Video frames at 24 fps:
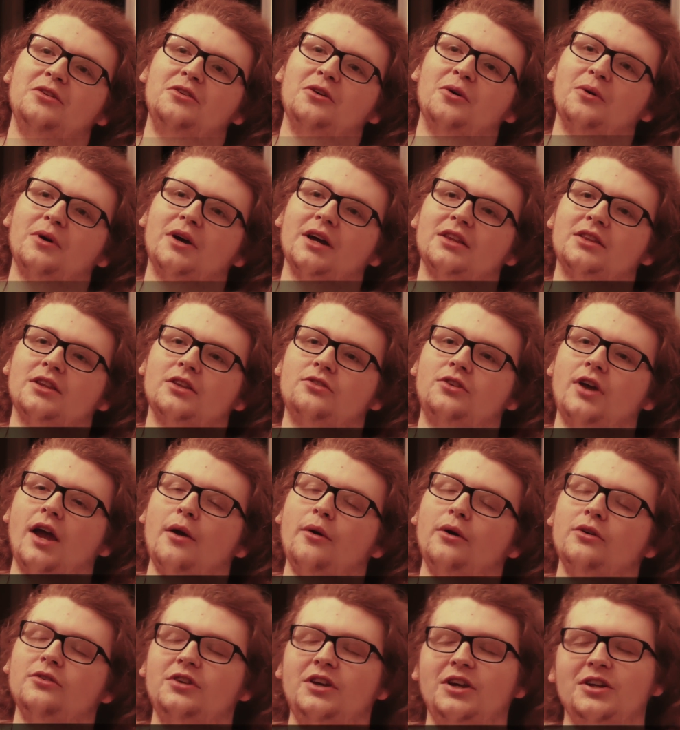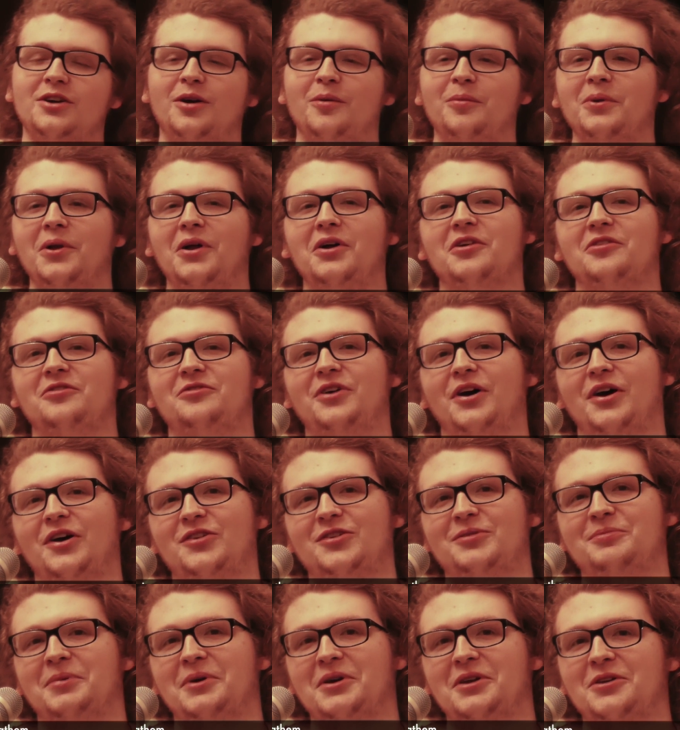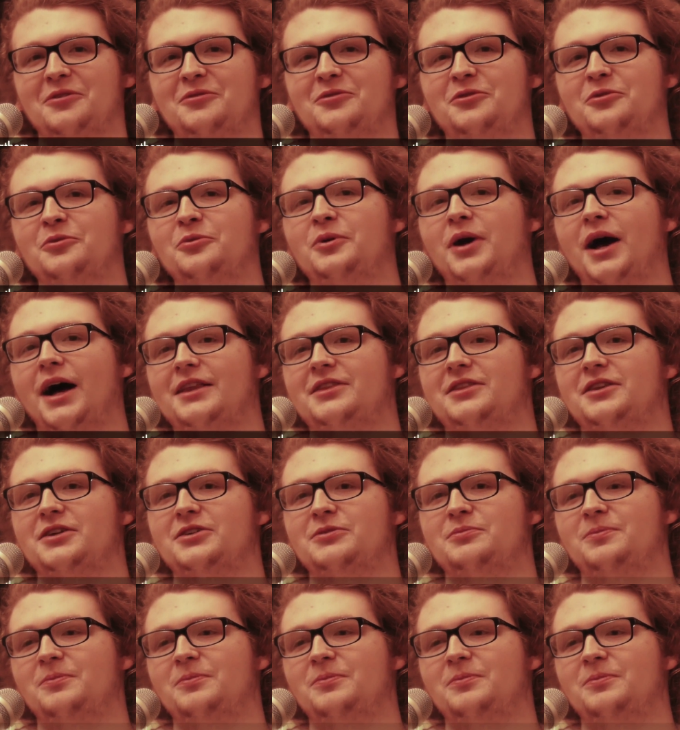don't get the Tarantino blood effects, but you do got the